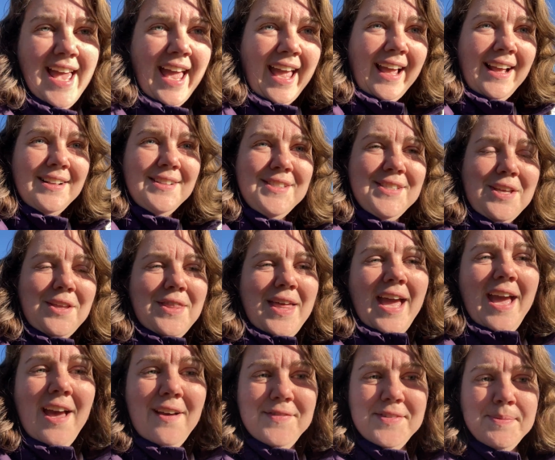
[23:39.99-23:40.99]
And so
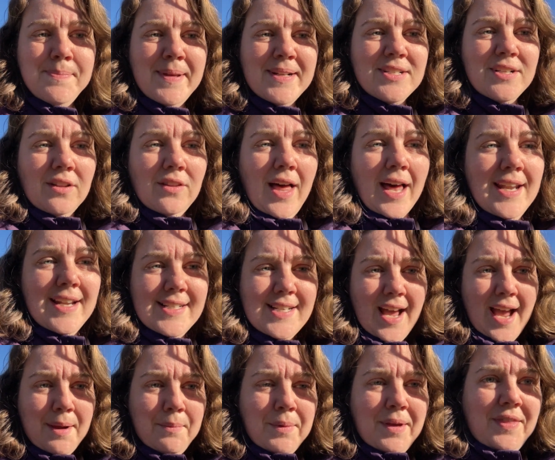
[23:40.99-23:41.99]
they have spent a lot of
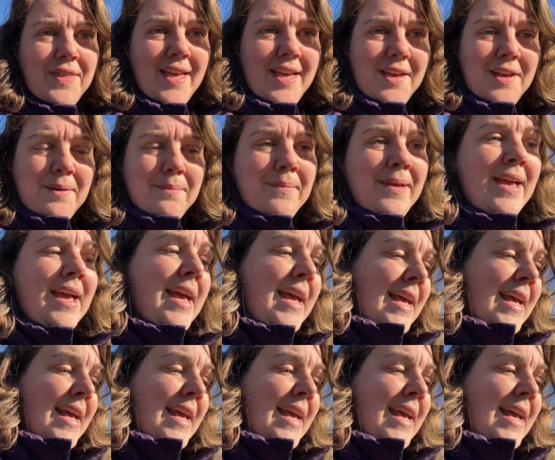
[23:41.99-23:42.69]
time with him.